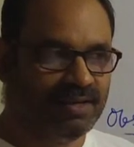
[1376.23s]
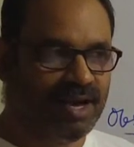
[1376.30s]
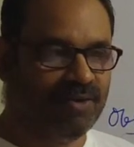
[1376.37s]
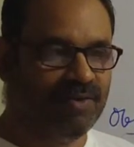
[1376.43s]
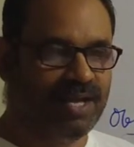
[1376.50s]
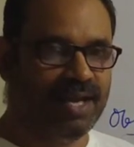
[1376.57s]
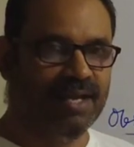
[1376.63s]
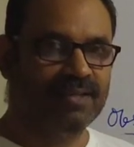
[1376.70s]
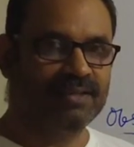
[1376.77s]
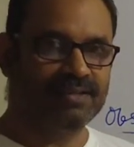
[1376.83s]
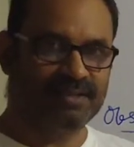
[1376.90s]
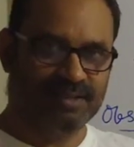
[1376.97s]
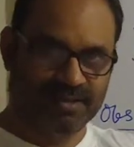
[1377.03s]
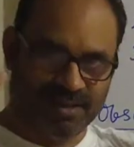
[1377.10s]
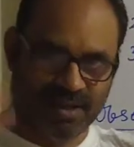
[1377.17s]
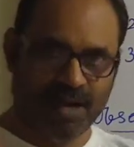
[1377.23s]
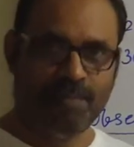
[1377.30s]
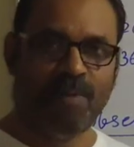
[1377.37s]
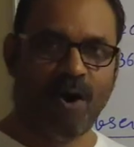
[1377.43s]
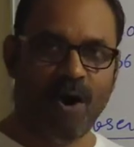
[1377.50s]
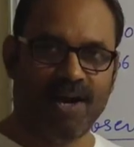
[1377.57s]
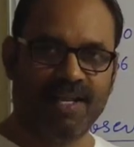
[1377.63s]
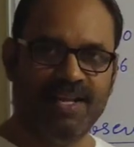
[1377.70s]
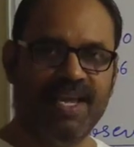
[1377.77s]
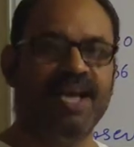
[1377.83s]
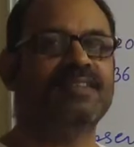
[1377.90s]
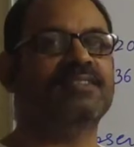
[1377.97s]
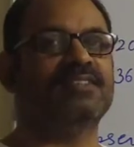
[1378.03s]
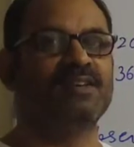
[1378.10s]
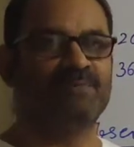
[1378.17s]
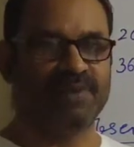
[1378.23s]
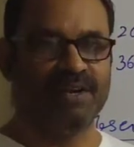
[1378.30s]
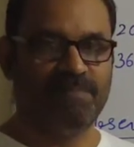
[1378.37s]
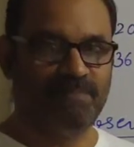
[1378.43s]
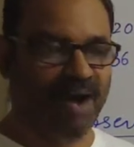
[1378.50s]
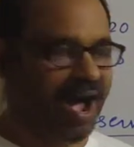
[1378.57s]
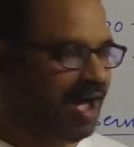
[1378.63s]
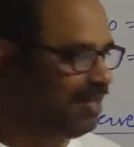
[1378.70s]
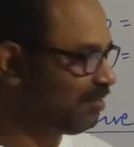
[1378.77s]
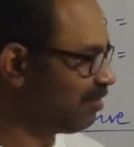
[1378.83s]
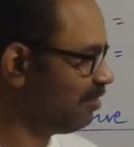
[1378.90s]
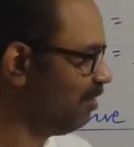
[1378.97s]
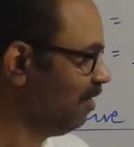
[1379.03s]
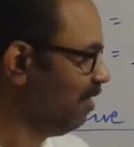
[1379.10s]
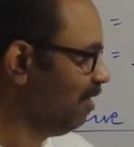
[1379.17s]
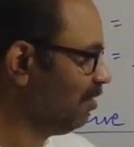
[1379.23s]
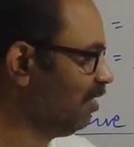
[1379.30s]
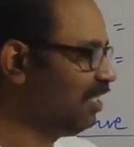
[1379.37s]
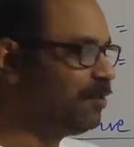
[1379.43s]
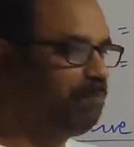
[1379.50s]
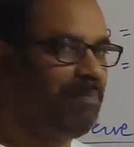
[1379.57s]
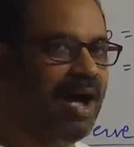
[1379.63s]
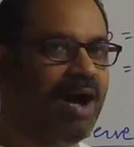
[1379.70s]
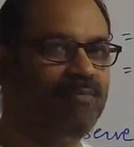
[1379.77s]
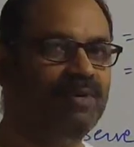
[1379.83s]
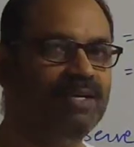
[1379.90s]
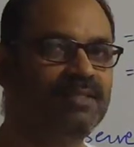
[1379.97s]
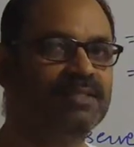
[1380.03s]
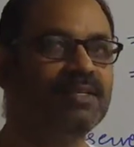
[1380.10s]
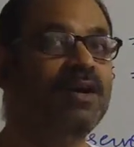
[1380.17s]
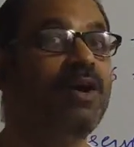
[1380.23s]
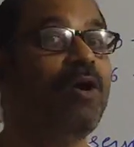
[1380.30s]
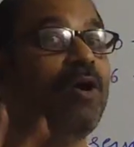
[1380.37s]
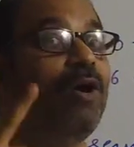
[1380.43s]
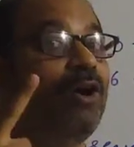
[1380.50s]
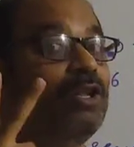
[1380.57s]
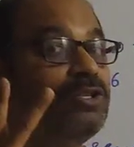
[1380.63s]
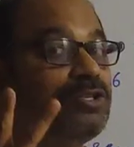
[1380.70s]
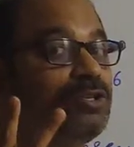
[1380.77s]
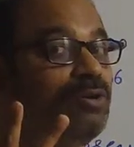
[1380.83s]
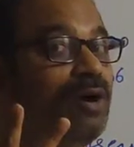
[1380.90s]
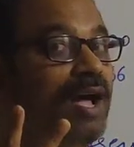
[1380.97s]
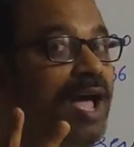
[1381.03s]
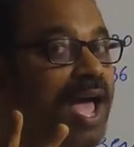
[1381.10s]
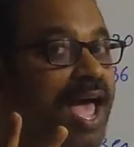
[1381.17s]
Now, as a body has different parts, this powers also